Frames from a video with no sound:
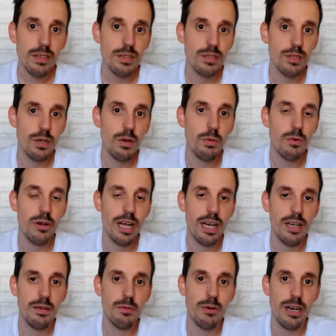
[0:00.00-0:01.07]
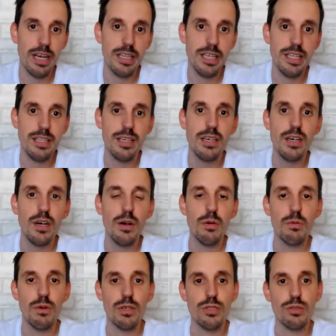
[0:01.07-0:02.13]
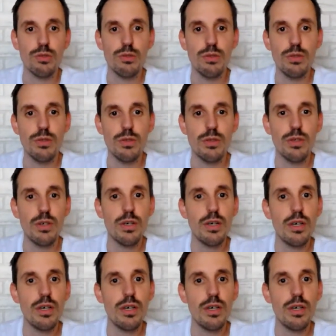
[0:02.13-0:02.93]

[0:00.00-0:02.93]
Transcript: So what I did was the